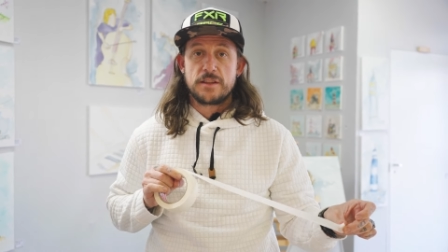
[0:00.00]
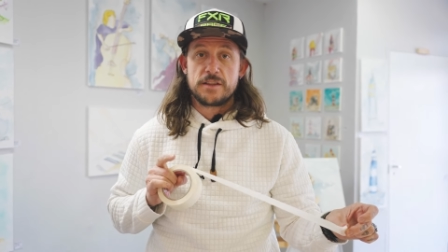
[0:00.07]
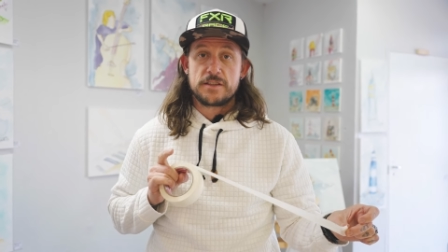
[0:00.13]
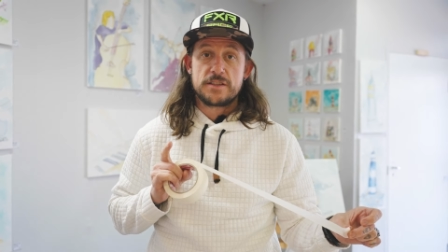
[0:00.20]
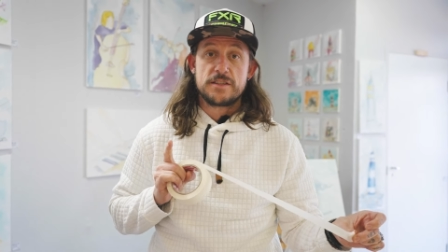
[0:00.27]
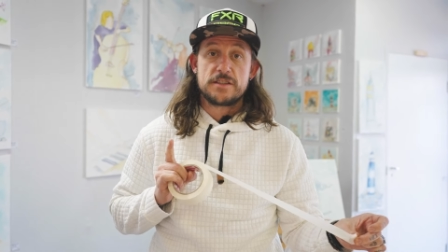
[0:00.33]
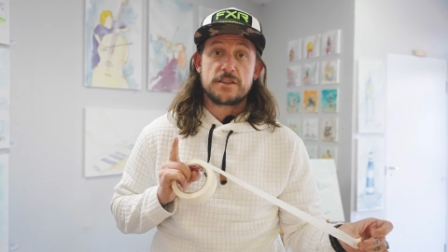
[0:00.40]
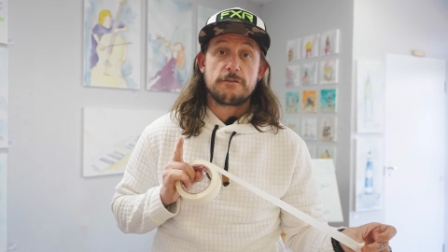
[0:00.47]

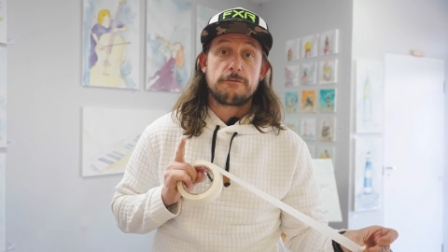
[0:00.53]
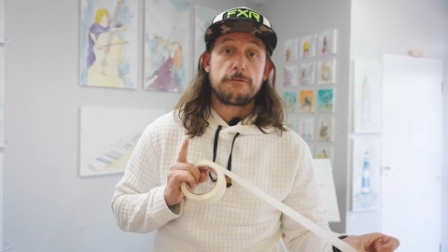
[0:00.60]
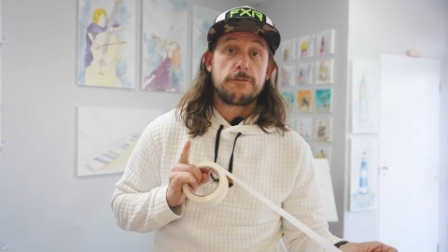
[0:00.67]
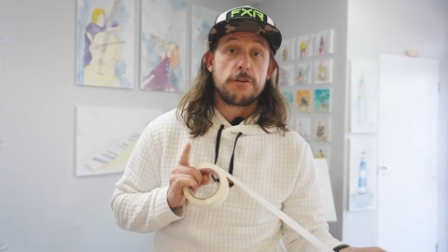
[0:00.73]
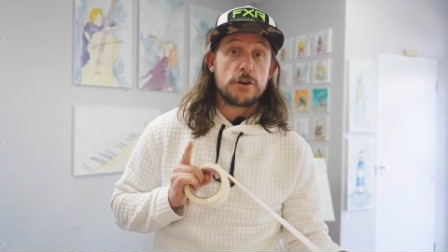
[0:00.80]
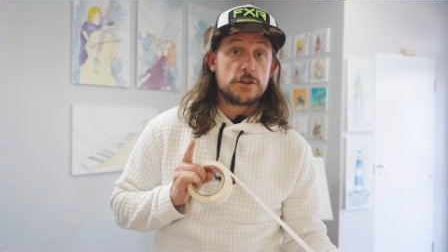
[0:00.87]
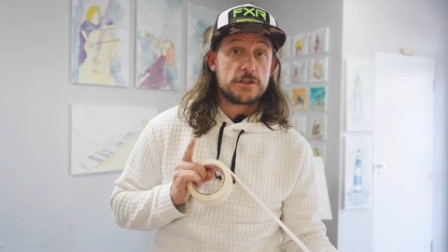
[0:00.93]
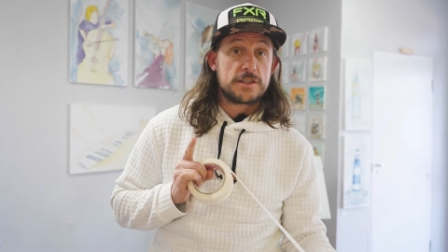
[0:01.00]
This is the
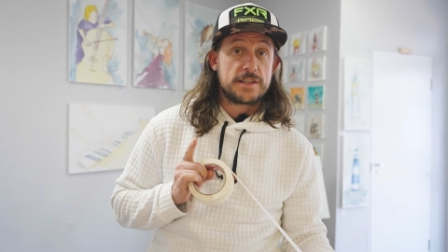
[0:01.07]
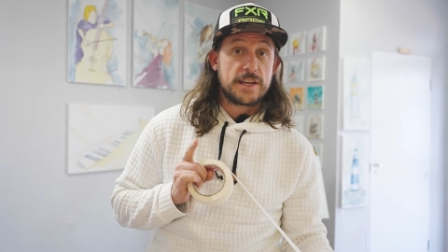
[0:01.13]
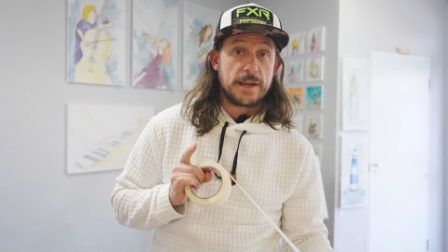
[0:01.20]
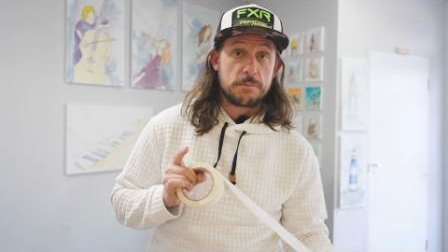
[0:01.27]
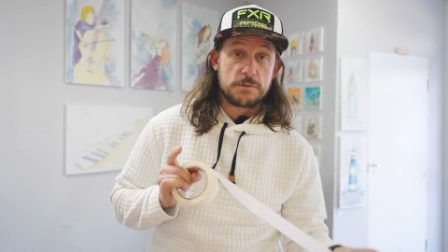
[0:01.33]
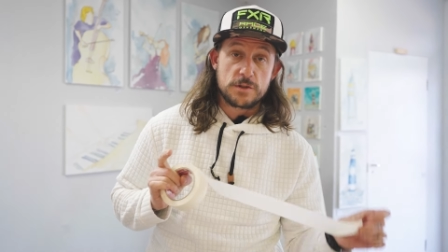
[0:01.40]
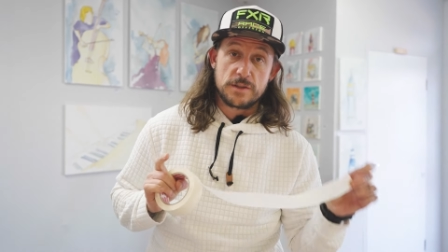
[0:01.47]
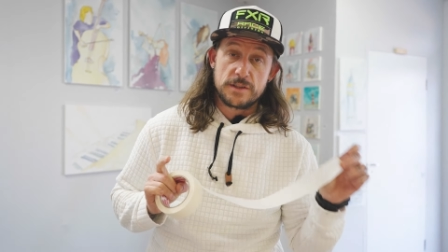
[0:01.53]
first
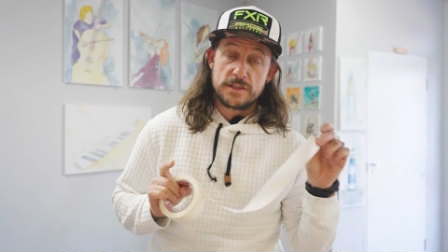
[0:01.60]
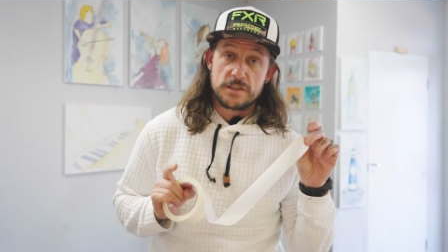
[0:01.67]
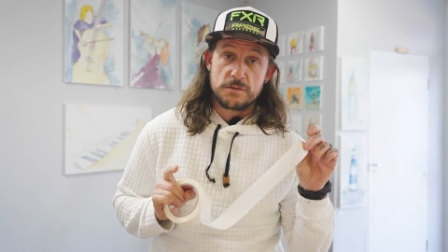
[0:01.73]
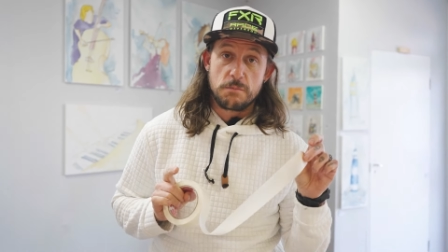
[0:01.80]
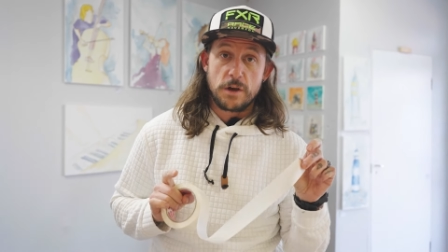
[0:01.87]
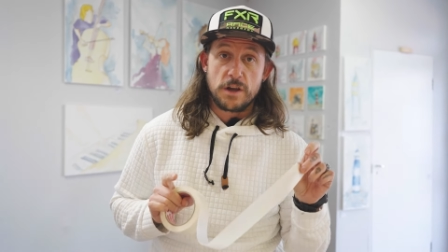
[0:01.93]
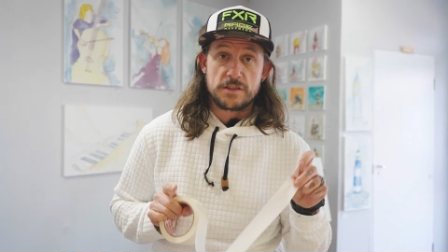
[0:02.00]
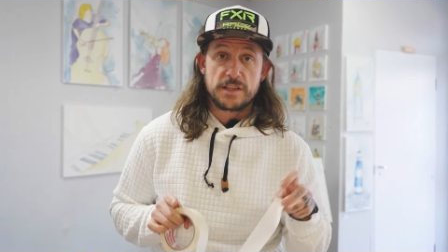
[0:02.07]
tape. So this is
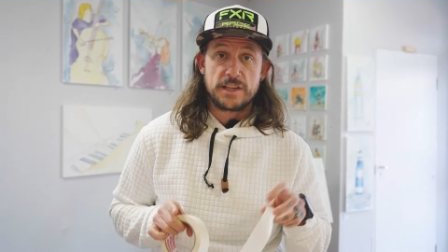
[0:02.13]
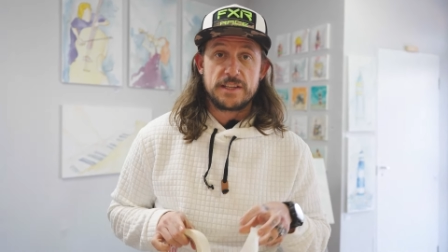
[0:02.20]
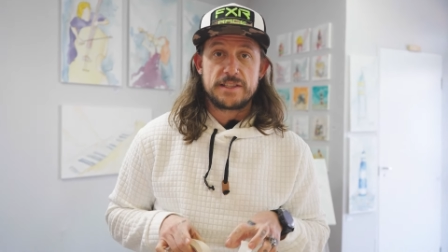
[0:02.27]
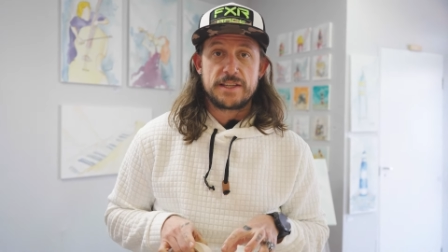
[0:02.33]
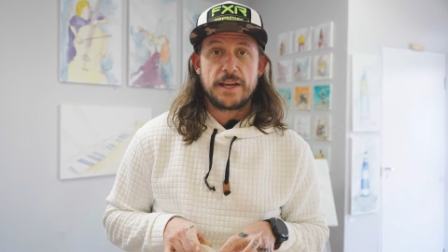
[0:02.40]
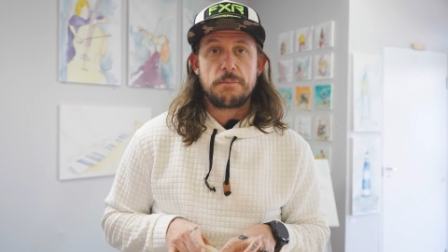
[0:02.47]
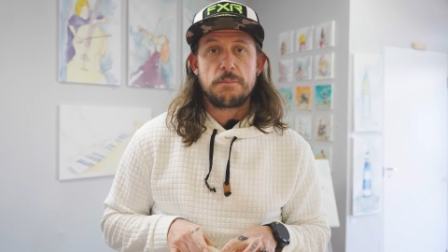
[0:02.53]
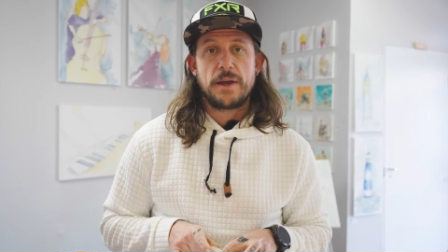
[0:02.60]
masking
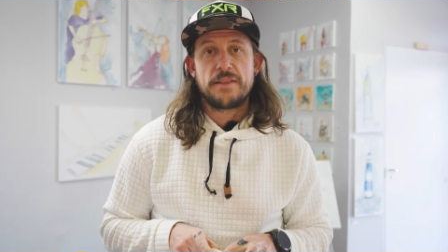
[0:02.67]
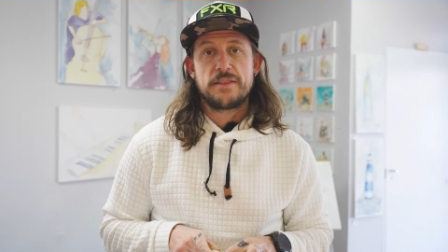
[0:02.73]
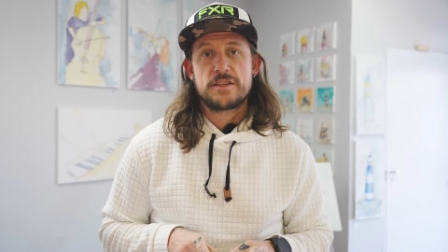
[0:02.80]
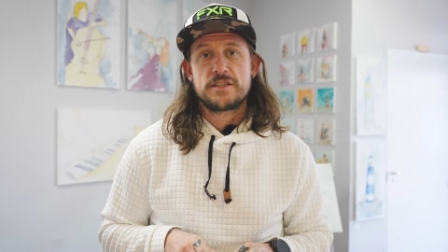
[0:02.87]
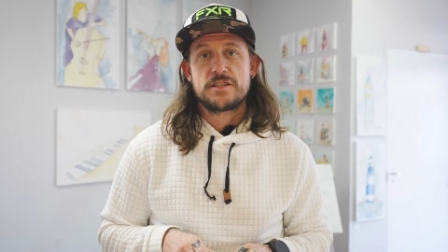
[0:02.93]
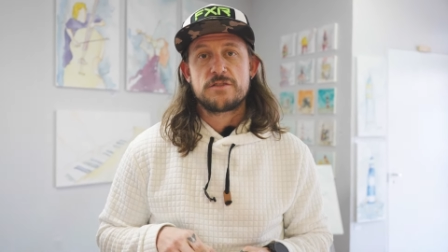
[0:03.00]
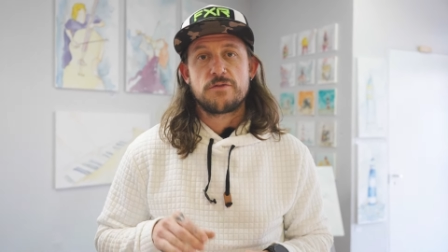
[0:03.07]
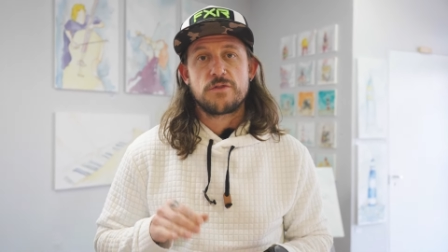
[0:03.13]
tape and
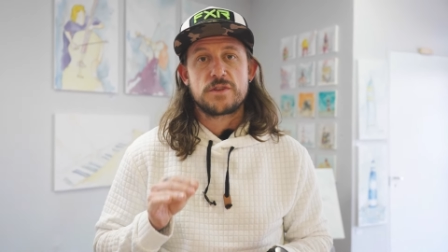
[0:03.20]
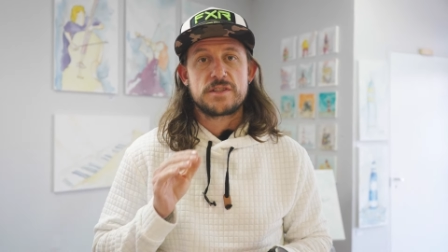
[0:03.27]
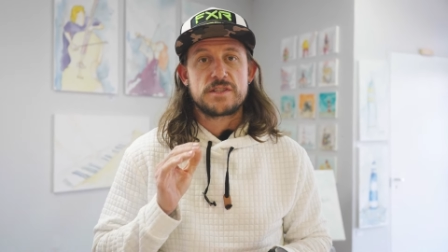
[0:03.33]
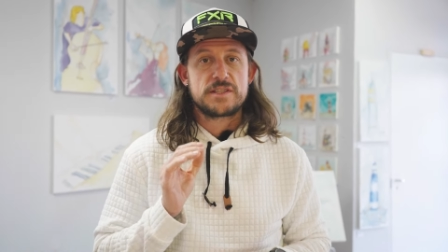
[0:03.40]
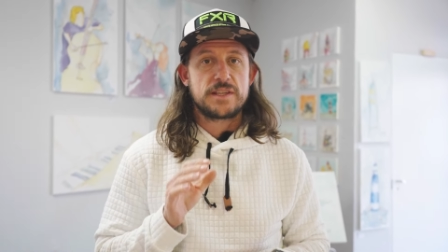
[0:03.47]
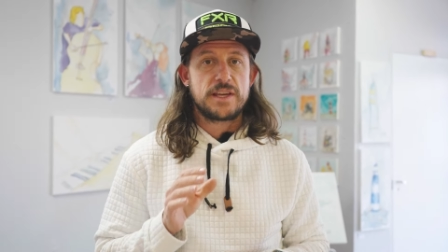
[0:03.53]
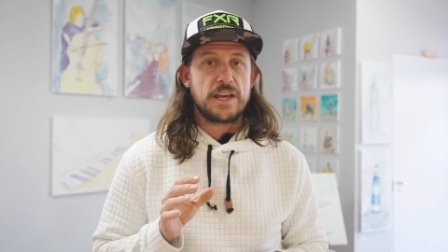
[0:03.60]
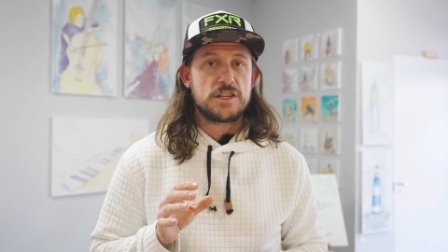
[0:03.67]
this is for the
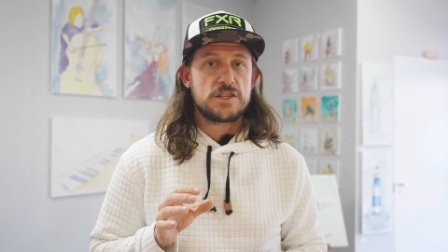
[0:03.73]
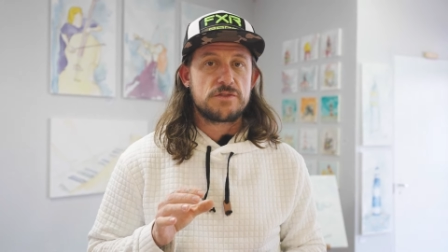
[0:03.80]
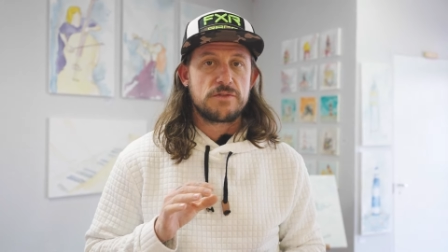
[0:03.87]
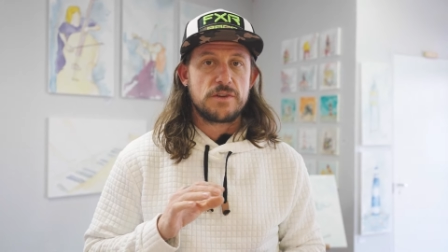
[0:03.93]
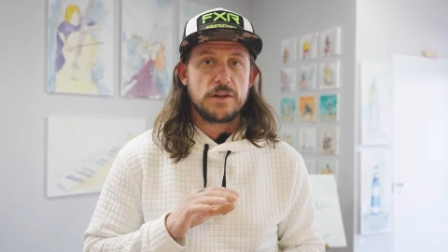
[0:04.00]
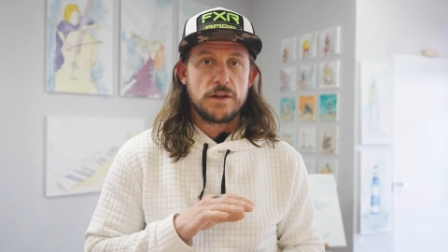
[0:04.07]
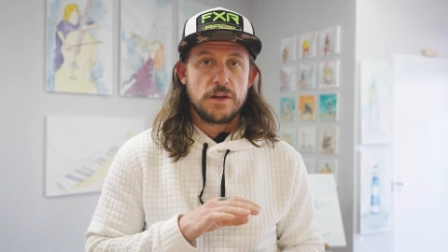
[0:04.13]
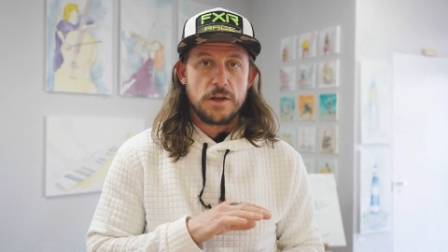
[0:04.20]
sketch